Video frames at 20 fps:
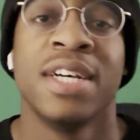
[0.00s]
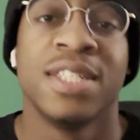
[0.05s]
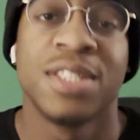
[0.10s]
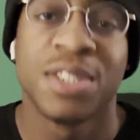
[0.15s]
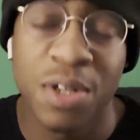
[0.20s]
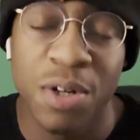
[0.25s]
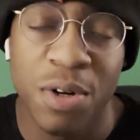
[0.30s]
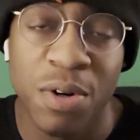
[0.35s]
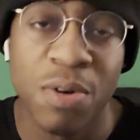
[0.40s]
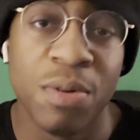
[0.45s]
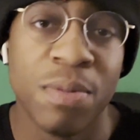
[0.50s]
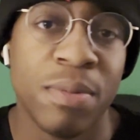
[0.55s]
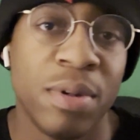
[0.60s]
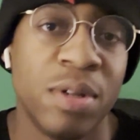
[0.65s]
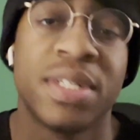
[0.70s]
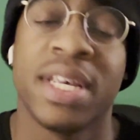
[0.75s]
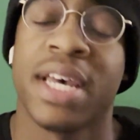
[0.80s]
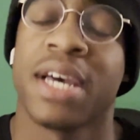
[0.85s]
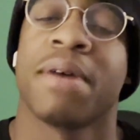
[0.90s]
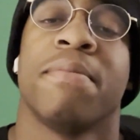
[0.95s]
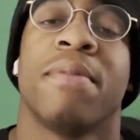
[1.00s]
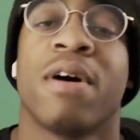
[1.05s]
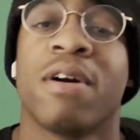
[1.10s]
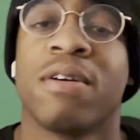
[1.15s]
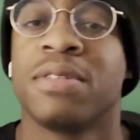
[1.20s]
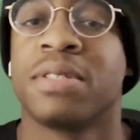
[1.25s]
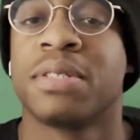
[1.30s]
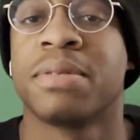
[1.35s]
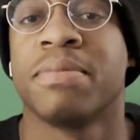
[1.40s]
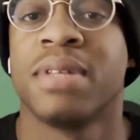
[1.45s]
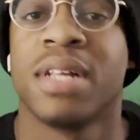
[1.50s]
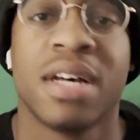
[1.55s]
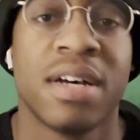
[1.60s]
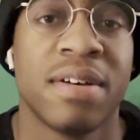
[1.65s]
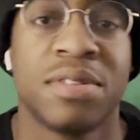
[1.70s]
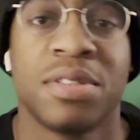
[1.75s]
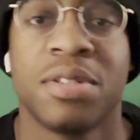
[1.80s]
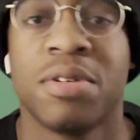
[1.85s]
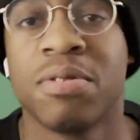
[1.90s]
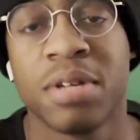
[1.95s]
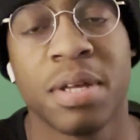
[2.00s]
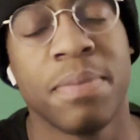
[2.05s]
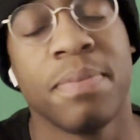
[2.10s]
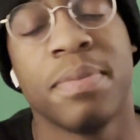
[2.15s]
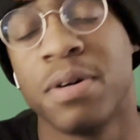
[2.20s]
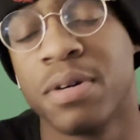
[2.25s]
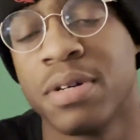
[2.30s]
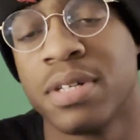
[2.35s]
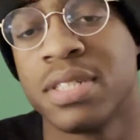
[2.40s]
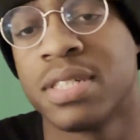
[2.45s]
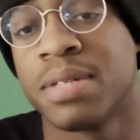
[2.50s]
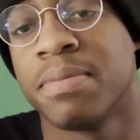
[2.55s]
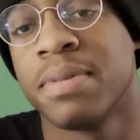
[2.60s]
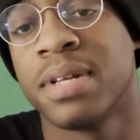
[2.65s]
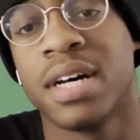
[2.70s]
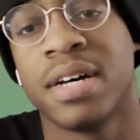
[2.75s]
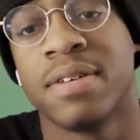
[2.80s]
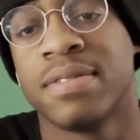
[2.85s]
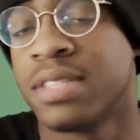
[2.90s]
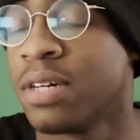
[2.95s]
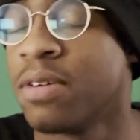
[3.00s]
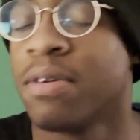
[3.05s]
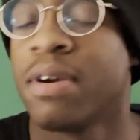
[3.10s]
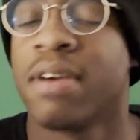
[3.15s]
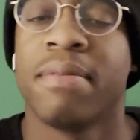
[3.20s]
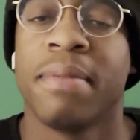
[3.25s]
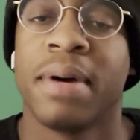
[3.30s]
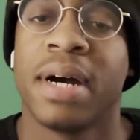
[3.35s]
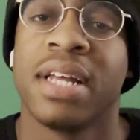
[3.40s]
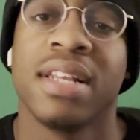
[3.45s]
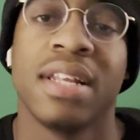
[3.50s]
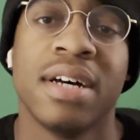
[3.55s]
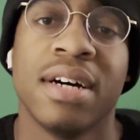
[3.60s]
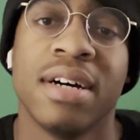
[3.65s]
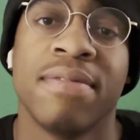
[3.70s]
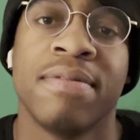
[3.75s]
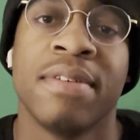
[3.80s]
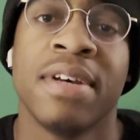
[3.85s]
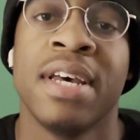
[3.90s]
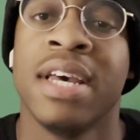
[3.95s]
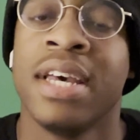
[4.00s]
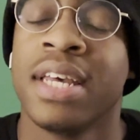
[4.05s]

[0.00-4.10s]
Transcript: Show Mutekimaru some love. Show Kitboga some love. Show everybody love.